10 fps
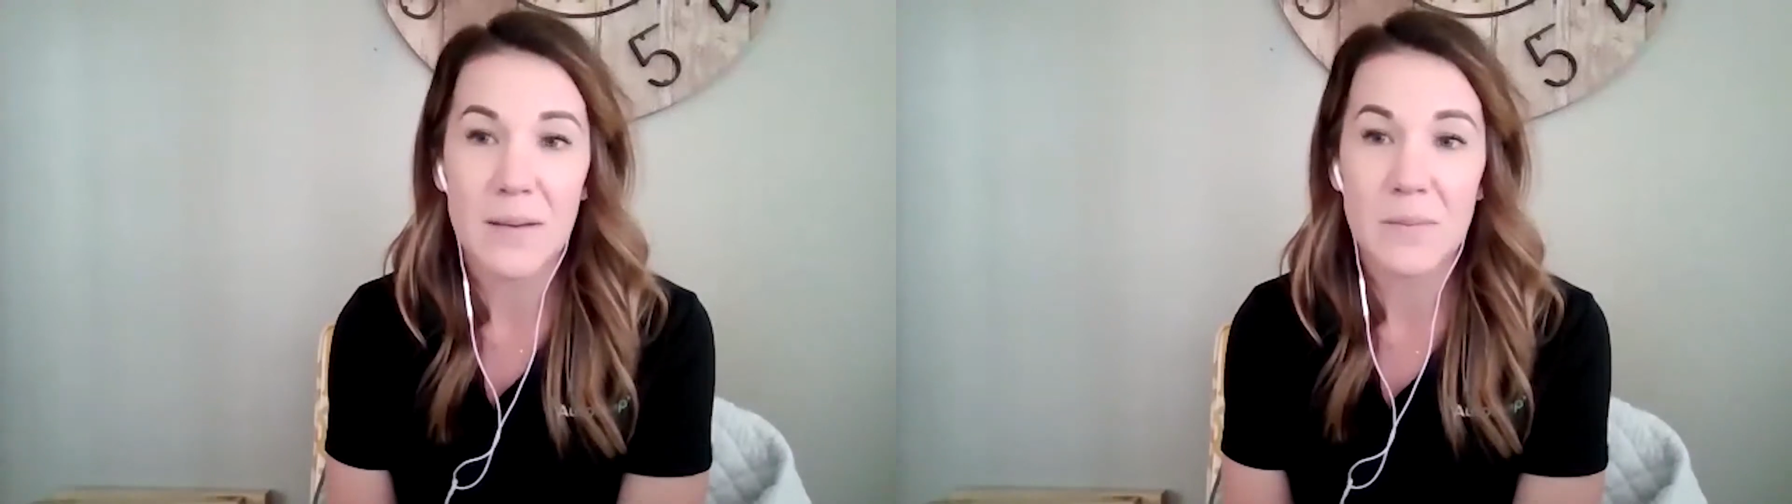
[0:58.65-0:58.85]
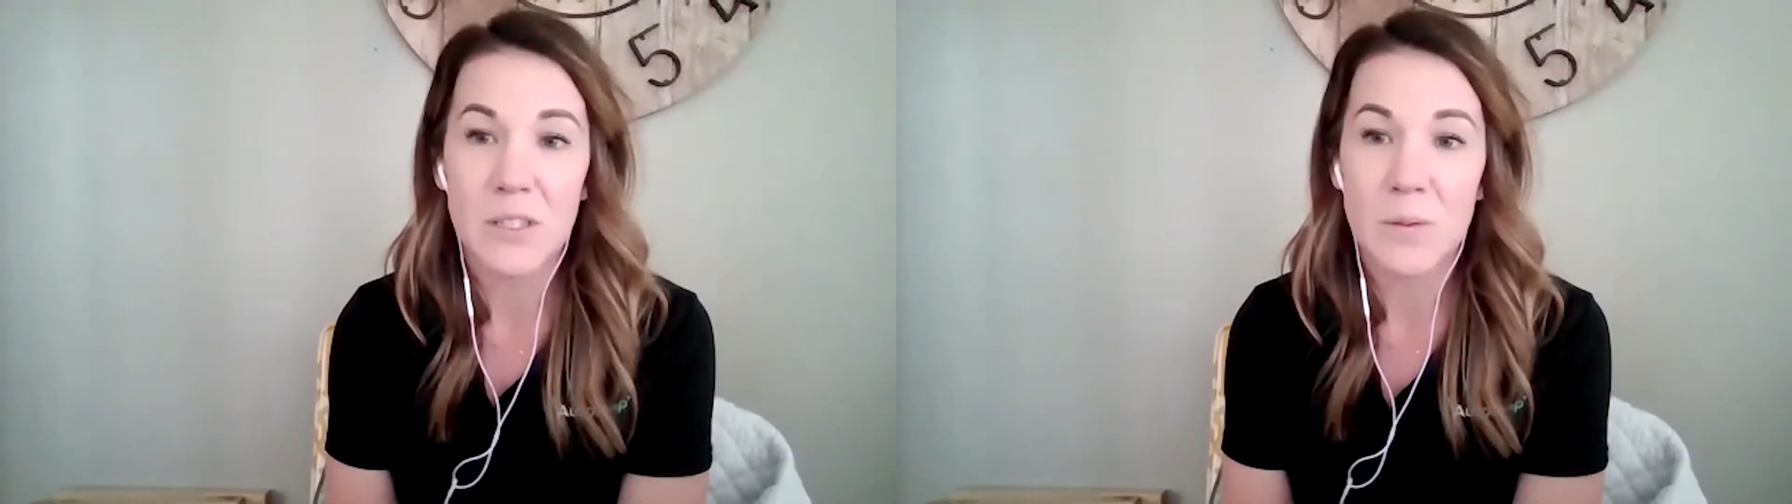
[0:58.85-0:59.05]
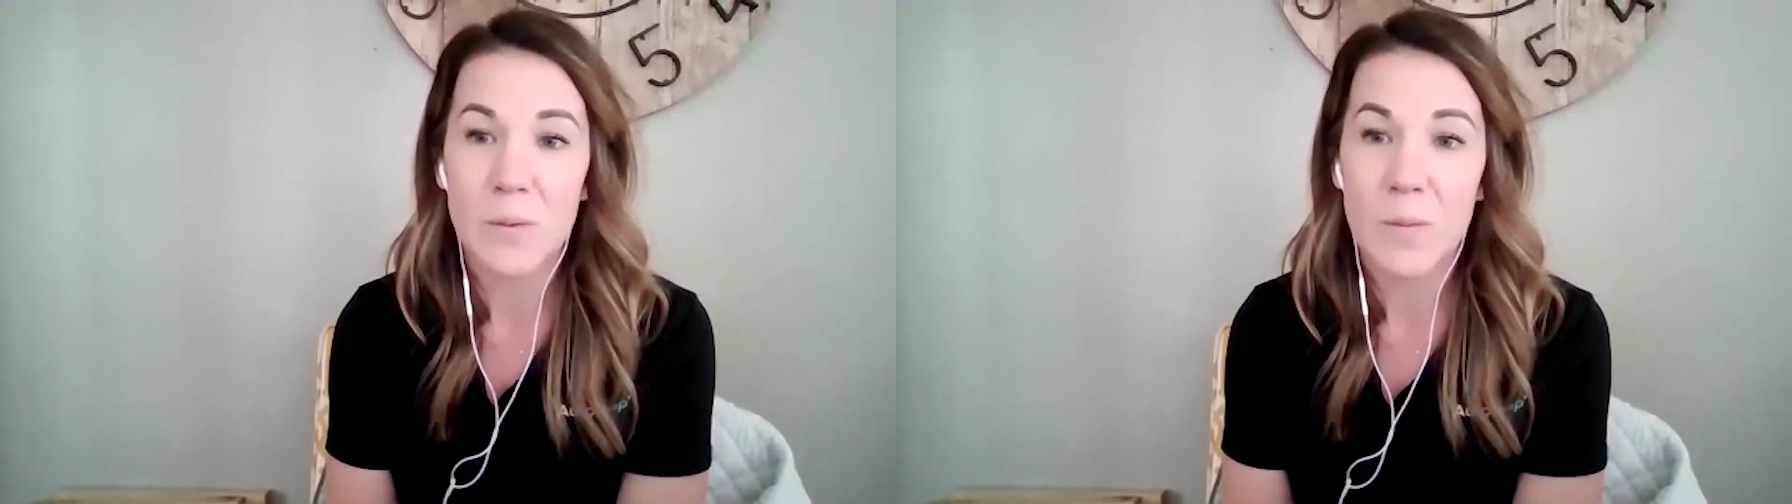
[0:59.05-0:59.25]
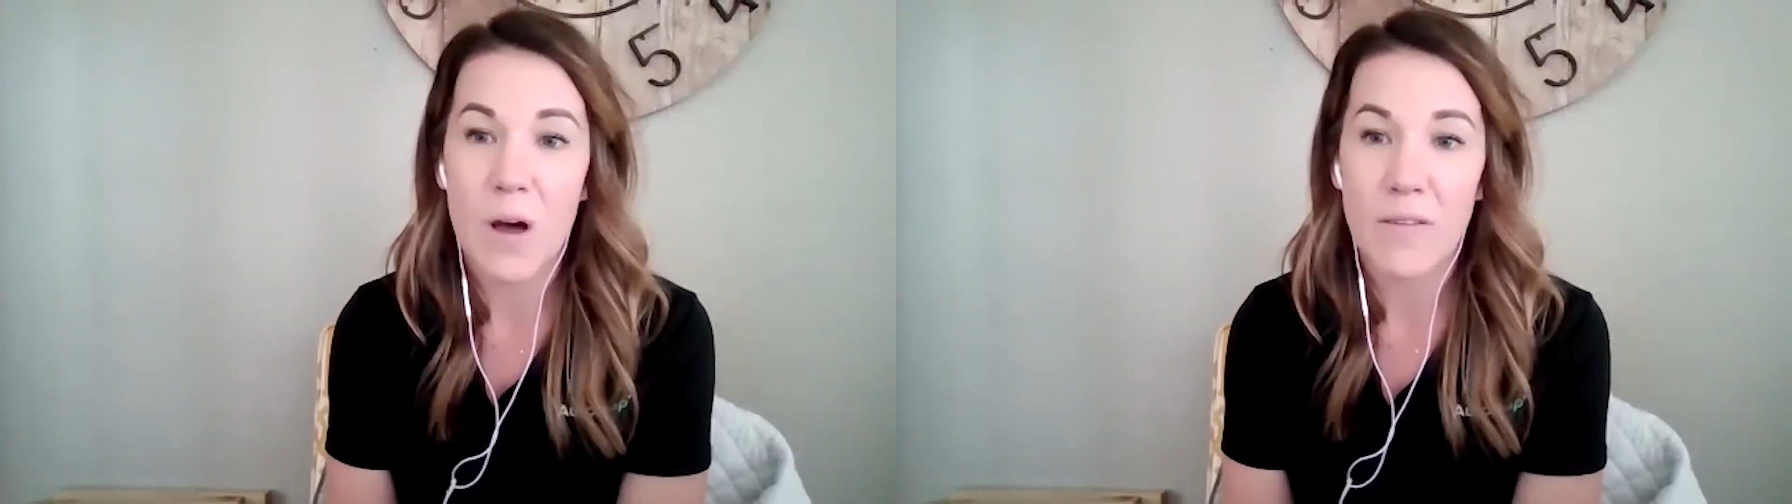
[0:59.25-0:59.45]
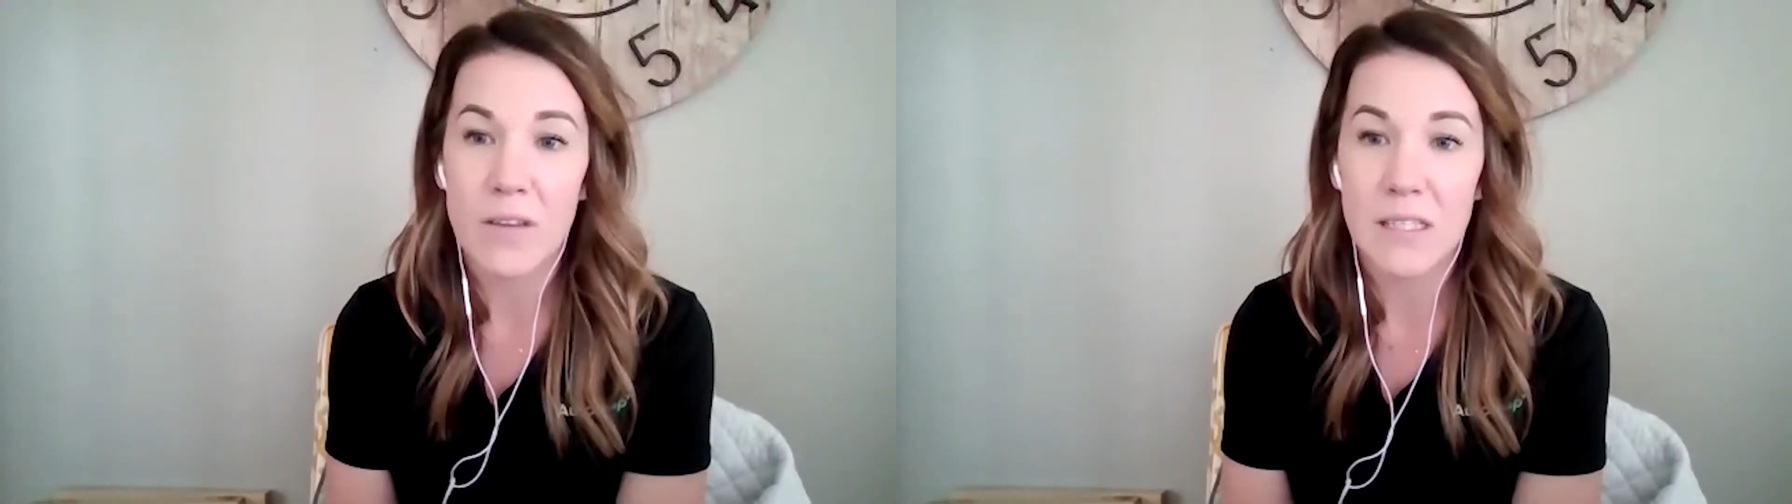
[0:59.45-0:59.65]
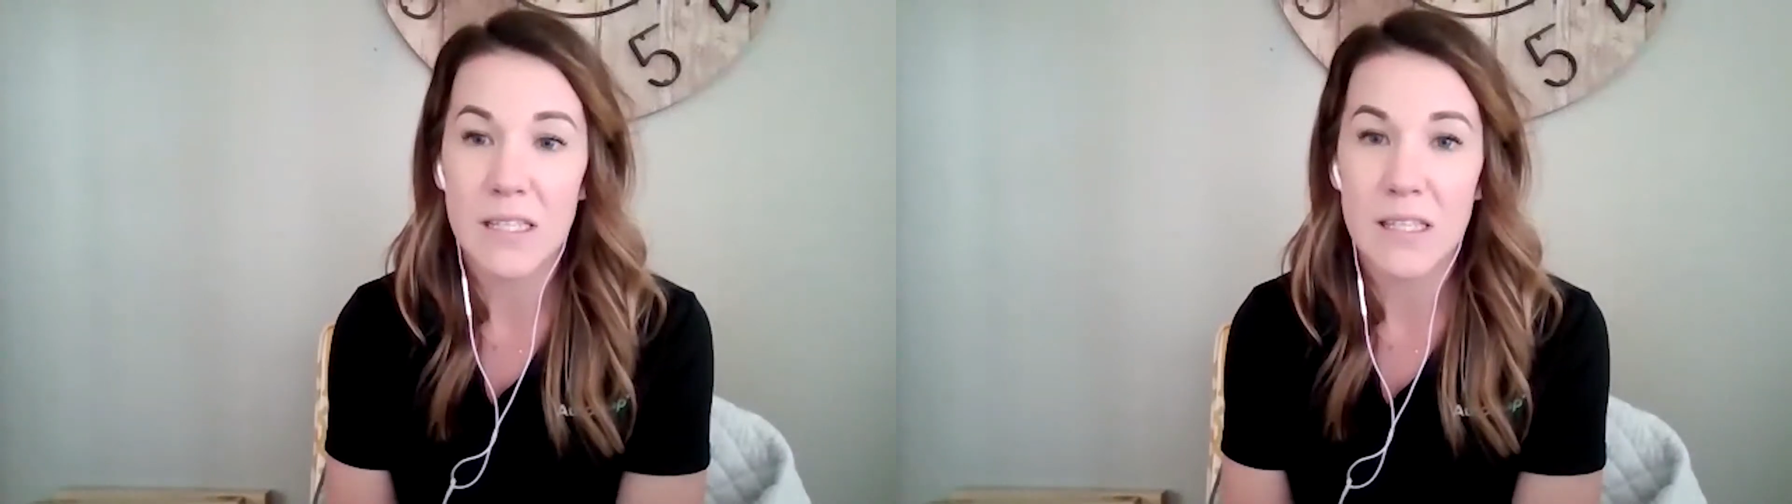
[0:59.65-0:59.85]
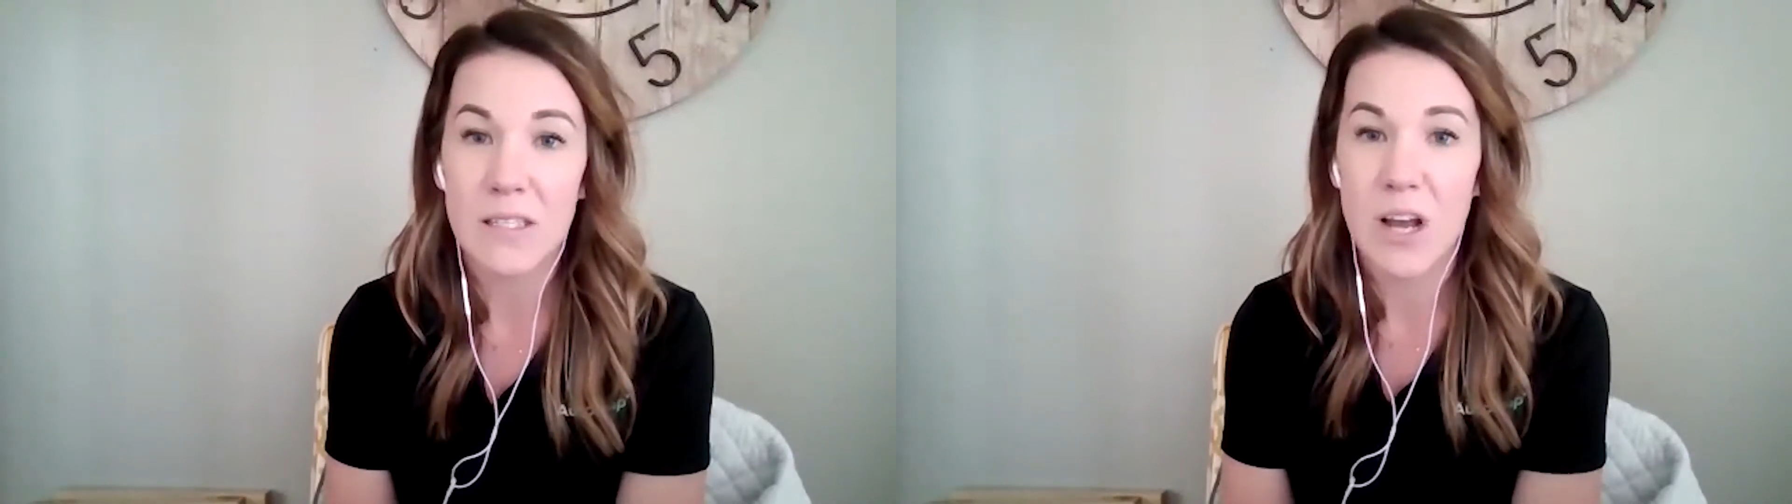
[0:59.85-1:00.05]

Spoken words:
so obviously this